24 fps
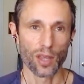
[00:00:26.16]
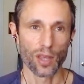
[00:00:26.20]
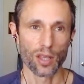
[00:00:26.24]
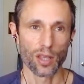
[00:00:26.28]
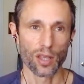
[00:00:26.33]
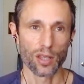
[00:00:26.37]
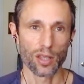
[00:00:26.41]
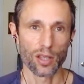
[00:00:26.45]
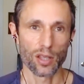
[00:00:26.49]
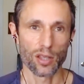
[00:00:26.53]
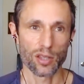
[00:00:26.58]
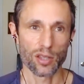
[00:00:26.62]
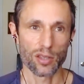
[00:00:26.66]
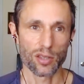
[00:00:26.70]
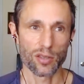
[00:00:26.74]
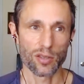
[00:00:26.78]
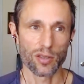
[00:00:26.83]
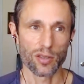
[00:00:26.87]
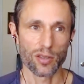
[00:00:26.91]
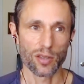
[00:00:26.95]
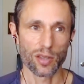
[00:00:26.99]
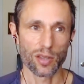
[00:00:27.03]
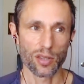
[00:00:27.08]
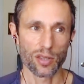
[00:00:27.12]
to,
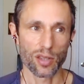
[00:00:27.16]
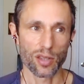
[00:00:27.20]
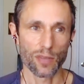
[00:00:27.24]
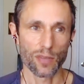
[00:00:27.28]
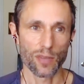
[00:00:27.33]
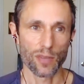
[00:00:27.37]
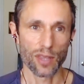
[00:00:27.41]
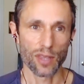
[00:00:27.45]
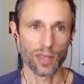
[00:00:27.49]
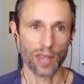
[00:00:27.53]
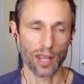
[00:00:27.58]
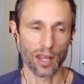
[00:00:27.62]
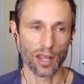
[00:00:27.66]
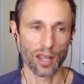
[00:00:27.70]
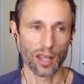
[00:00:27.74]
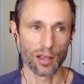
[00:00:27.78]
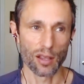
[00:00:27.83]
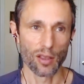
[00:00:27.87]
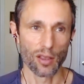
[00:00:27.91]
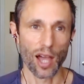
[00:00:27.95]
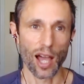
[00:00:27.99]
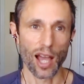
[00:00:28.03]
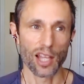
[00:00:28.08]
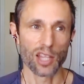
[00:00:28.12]
to something that
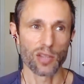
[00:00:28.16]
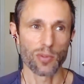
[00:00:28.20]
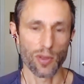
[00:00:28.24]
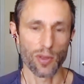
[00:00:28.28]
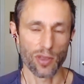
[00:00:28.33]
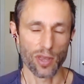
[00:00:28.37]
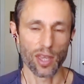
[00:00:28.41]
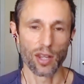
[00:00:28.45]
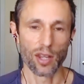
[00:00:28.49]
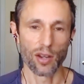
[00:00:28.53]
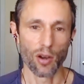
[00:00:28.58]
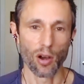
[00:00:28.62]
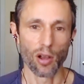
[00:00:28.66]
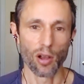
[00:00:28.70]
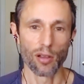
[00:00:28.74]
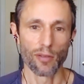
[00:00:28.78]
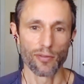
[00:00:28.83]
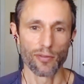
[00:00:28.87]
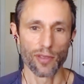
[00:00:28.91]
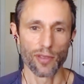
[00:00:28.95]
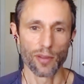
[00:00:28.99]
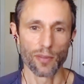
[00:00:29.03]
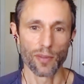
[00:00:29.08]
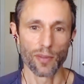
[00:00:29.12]
lies within all
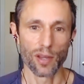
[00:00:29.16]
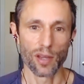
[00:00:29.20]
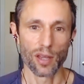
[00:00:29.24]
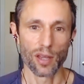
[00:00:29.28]
of them.